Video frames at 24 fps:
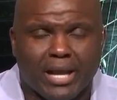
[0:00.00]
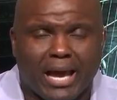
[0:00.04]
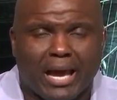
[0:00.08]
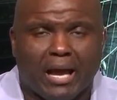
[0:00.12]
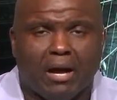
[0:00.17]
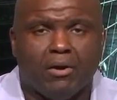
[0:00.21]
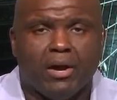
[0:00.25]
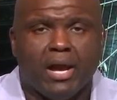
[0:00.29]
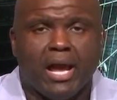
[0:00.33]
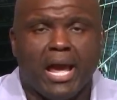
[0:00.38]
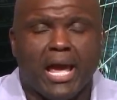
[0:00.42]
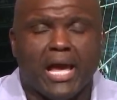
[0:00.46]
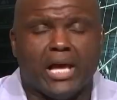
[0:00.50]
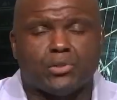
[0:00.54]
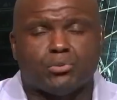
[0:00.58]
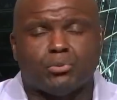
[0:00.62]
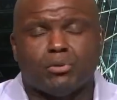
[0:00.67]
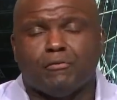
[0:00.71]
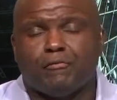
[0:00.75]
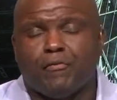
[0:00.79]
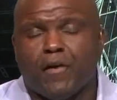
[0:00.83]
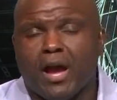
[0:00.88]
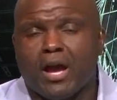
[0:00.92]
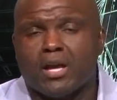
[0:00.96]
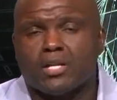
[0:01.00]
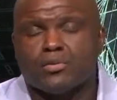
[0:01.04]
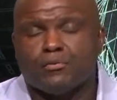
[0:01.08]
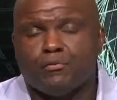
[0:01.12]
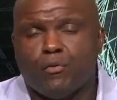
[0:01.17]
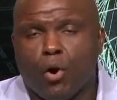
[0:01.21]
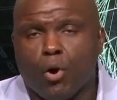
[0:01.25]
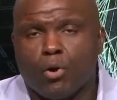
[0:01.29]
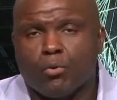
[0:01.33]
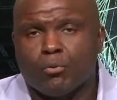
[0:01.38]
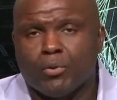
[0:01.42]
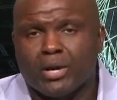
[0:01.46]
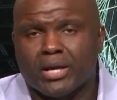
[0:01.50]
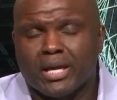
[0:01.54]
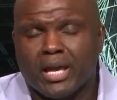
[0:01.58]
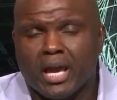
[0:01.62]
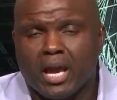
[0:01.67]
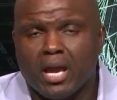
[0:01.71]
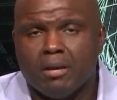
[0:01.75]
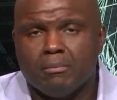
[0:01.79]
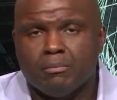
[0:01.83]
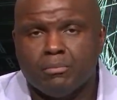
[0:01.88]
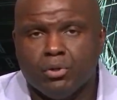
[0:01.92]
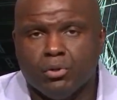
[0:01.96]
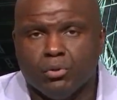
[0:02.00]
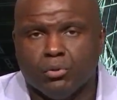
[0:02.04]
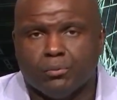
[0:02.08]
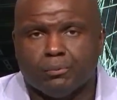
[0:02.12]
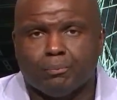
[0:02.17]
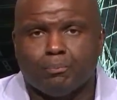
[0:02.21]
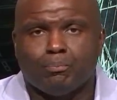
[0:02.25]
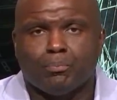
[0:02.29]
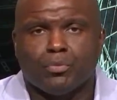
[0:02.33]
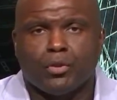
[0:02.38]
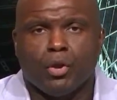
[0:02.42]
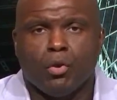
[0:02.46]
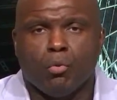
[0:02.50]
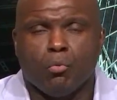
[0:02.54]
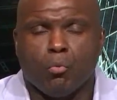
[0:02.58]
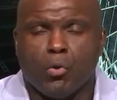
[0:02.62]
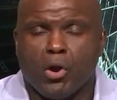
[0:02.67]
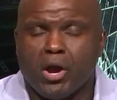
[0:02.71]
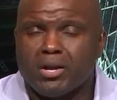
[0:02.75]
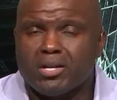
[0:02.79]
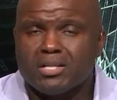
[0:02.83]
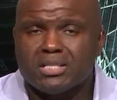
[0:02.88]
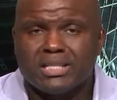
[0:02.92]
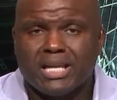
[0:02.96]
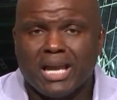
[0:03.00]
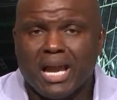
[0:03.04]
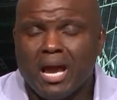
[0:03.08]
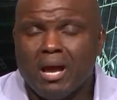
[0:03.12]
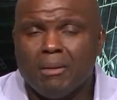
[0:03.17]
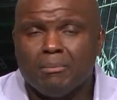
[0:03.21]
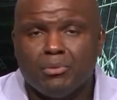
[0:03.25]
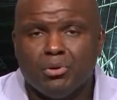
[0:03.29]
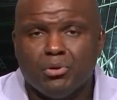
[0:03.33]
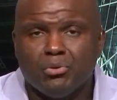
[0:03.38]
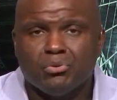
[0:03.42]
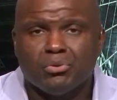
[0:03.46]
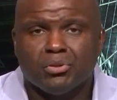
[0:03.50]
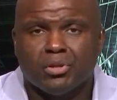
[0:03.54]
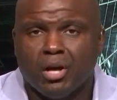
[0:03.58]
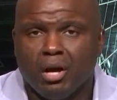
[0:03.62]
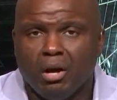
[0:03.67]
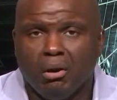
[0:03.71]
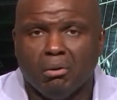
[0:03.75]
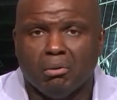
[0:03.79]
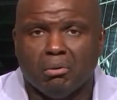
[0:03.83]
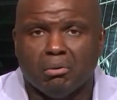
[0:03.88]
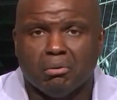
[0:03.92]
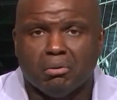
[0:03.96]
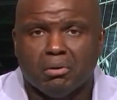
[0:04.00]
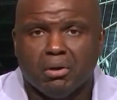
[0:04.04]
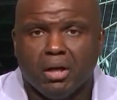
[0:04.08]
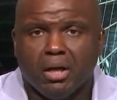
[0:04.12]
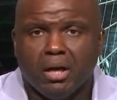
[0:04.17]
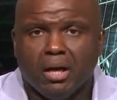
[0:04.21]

Now, as we fast forward with Cam Newton, where does Cam Newton go?